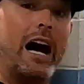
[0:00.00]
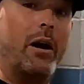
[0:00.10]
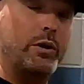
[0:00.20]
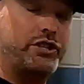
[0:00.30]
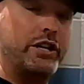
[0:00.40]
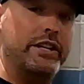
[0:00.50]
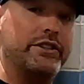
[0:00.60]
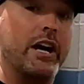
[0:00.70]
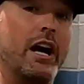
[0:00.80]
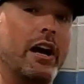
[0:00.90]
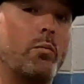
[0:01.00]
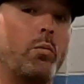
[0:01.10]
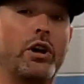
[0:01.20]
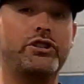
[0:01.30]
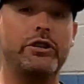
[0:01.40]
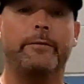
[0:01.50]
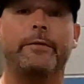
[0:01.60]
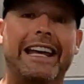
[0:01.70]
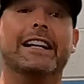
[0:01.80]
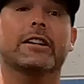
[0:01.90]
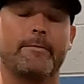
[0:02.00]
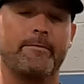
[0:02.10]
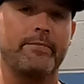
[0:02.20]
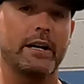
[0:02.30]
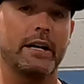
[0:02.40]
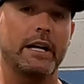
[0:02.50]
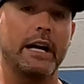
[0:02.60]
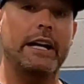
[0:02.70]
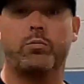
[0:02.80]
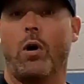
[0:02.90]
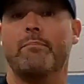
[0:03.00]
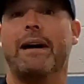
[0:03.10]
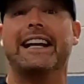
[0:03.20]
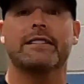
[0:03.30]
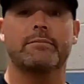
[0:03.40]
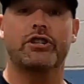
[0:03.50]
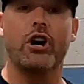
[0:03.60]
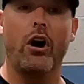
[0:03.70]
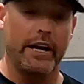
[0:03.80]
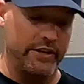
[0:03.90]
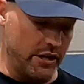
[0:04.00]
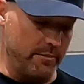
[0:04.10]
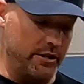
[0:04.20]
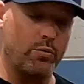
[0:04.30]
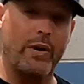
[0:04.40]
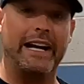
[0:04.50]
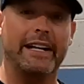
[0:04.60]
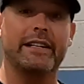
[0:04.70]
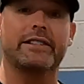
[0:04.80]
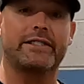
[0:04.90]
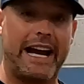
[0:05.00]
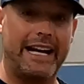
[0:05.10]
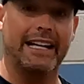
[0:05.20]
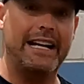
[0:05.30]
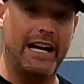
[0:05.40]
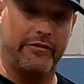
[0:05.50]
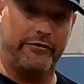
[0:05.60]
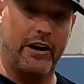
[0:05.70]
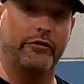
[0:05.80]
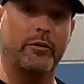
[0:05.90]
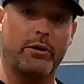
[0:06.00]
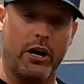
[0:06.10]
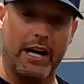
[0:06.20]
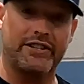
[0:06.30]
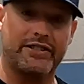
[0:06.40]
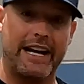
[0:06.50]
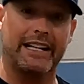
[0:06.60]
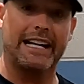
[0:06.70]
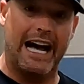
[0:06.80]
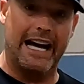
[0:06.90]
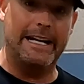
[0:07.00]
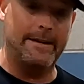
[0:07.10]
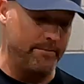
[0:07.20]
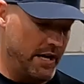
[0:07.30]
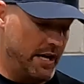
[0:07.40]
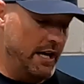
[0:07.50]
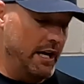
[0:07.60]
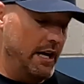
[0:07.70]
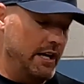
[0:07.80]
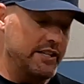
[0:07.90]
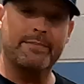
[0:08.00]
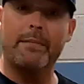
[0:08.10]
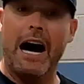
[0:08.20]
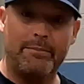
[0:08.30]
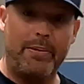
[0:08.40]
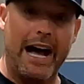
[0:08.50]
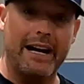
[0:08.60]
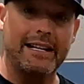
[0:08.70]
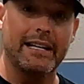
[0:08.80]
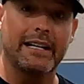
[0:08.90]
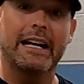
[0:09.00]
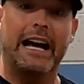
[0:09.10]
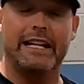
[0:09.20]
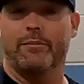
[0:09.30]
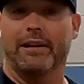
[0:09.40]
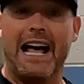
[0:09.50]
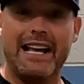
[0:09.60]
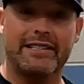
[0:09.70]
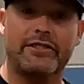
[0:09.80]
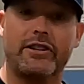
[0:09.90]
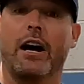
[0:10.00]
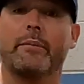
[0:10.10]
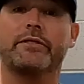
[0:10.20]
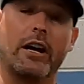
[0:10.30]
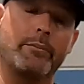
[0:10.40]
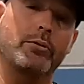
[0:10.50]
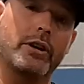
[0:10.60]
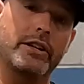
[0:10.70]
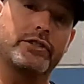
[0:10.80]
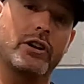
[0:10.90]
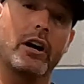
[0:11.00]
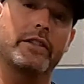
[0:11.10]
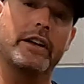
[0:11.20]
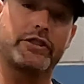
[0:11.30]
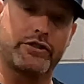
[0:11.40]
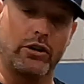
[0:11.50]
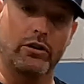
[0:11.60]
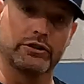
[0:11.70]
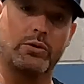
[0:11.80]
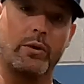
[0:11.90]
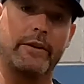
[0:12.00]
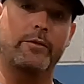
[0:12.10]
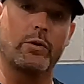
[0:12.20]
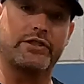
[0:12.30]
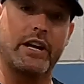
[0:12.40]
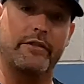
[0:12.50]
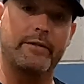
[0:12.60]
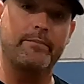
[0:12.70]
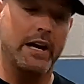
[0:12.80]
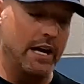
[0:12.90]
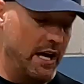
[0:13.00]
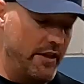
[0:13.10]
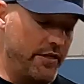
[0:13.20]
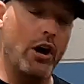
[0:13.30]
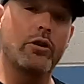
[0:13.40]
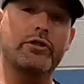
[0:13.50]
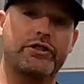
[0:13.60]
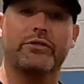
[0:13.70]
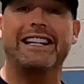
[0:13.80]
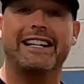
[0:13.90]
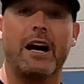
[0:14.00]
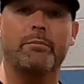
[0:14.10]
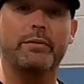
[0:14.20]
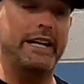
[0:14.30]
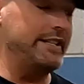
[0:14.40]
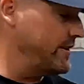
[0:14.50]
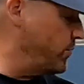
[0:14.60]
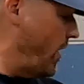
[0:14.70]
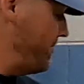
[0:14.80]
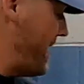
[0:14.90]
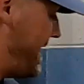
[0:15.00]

out, which is what you feed them is what makes them shine. So between Standlee uh, Alfalfa products, Standlee Hay, SmartPak, and the molasses tubs that I put inside their stalls 24 7, those three companies is what